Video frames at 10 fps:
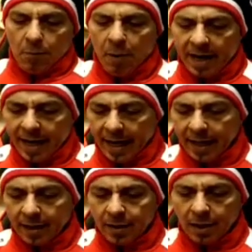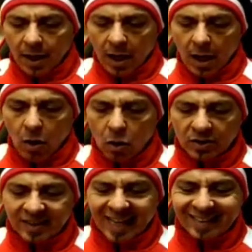But in all
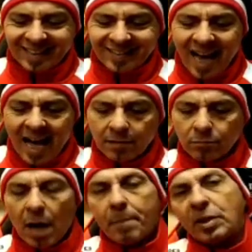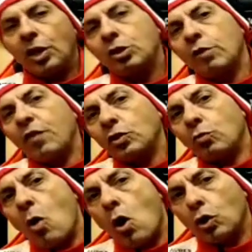said and done, my prediction for
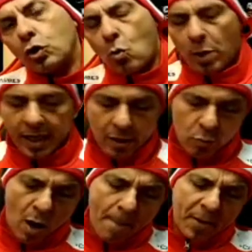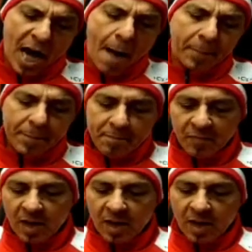tomorrow, so we can wrap it up.